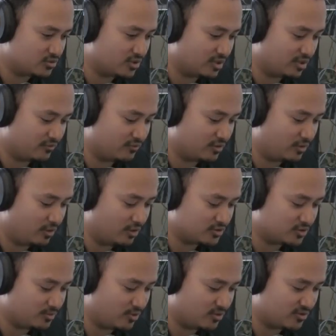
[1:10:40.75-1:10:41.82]
that every
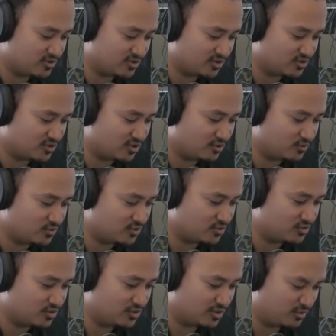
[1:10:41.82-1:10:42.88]
awesome artist that I saw was using,